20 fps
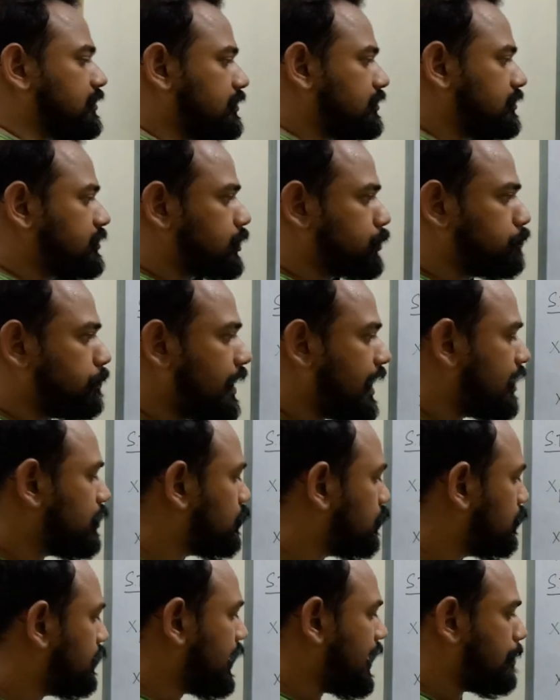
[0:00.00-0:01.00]
explain
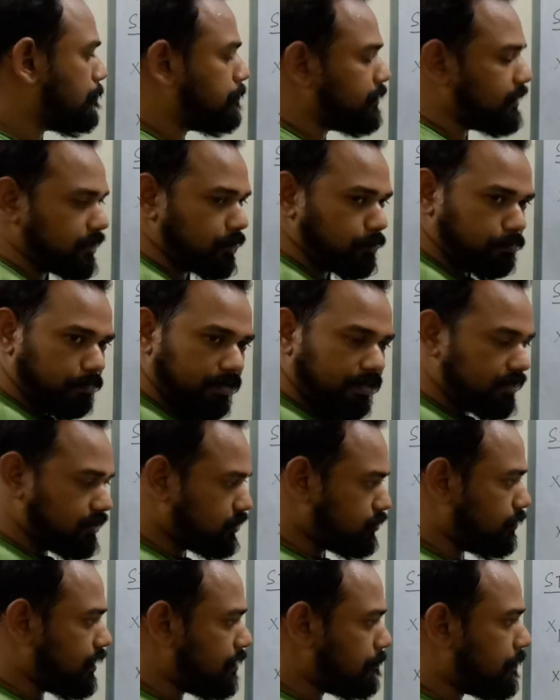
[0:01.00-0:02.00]
all A plus B
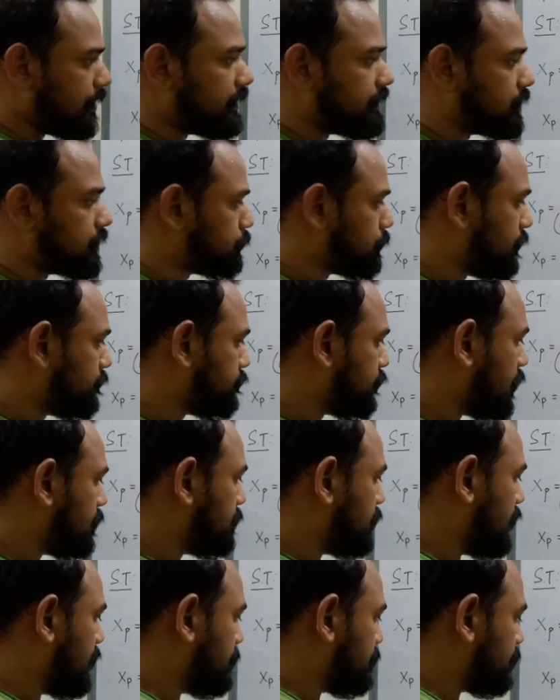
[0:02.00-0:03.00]
into A minus B
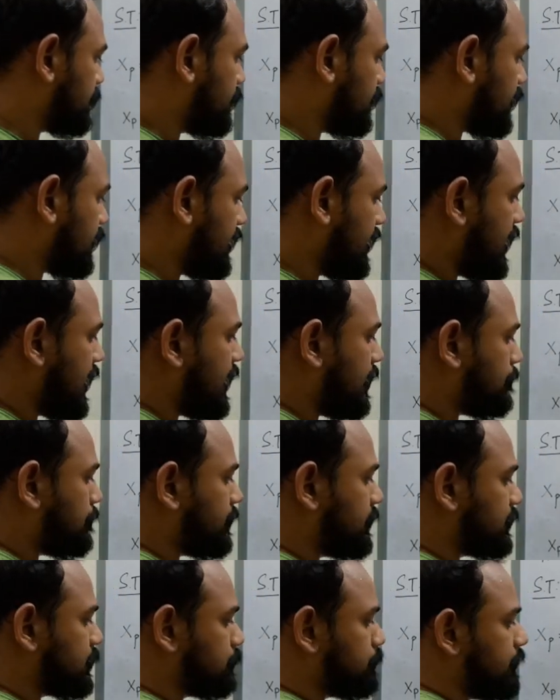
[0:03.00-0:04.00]
formula, okay, A
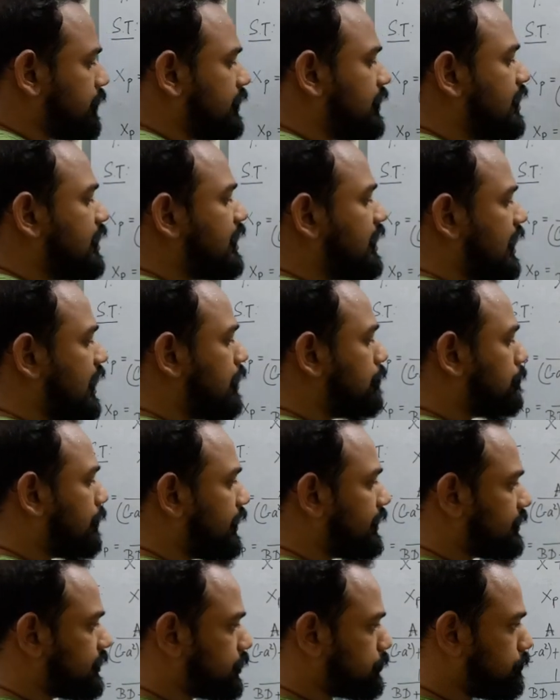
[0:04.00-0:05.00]
plus B, A
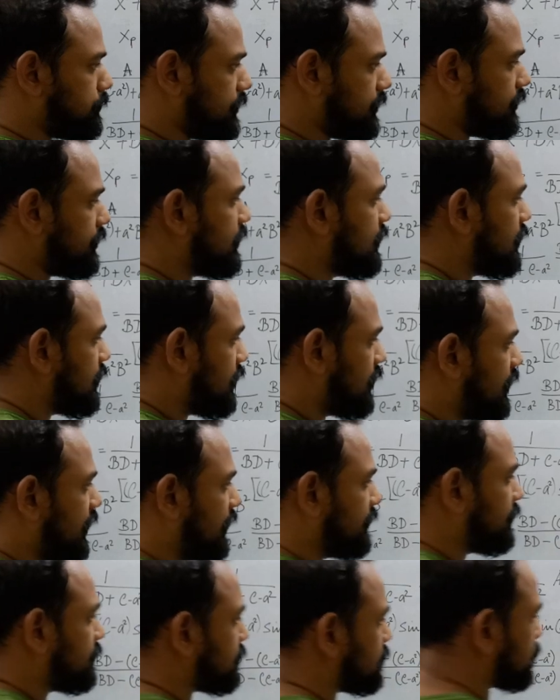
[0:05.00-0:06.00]
minus B, and this